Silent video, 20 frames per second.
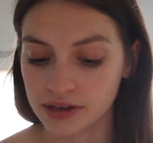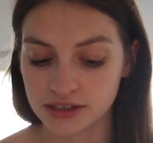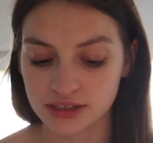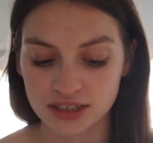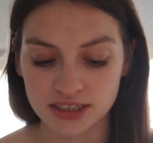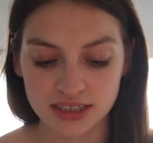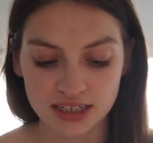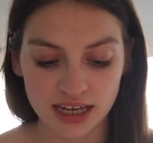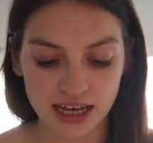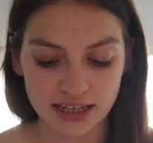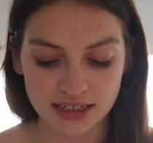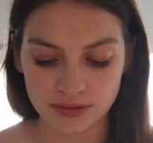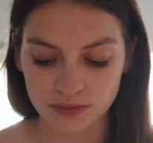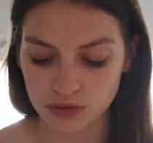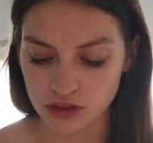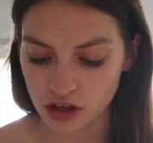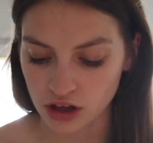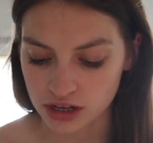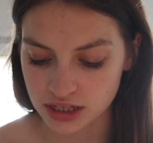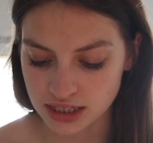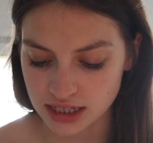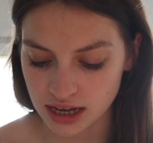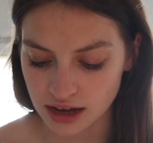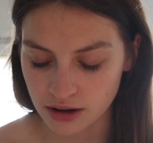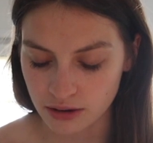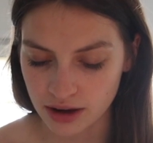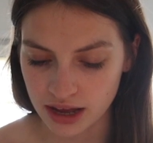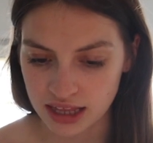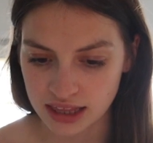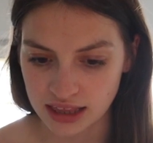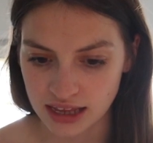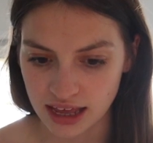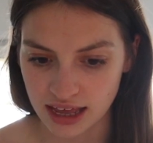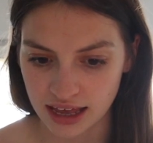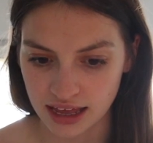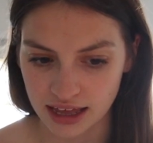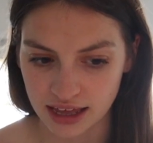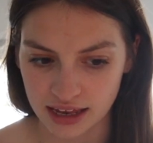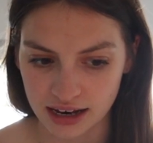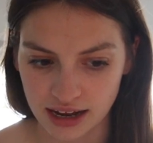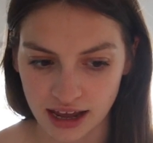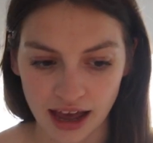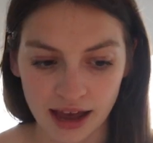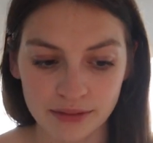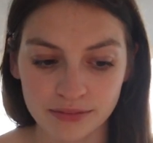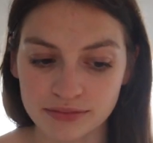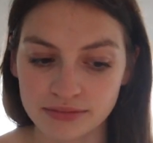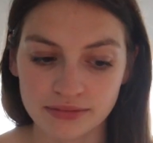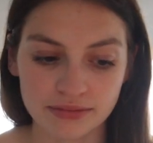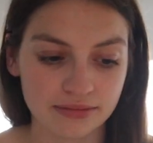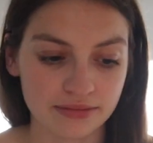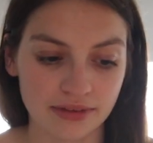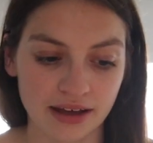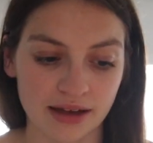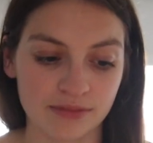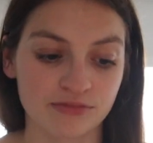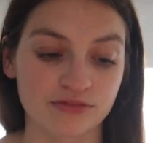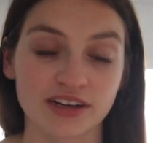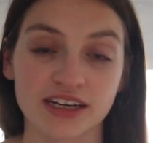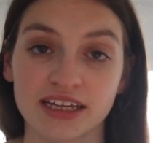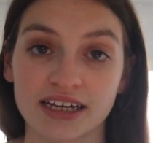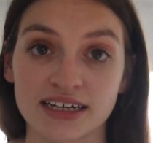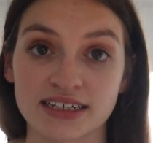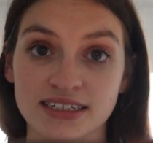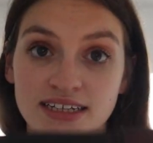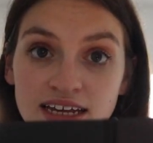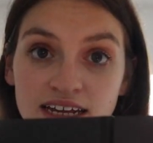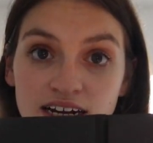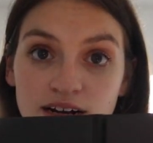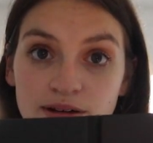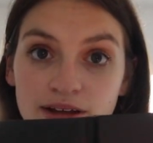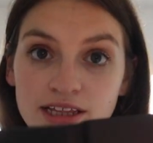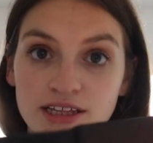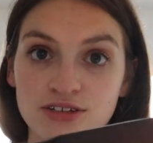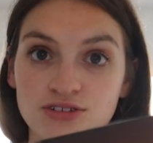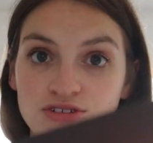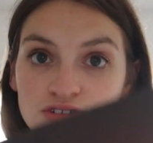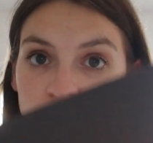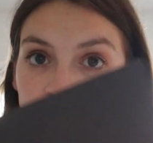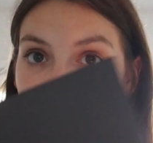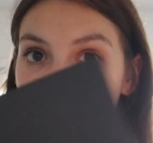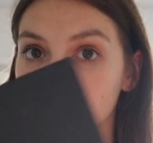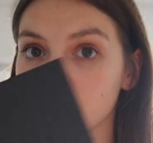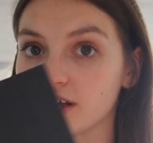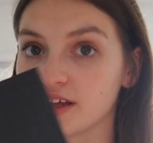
just to get some thoughts out, and then I'm really excited about this journal.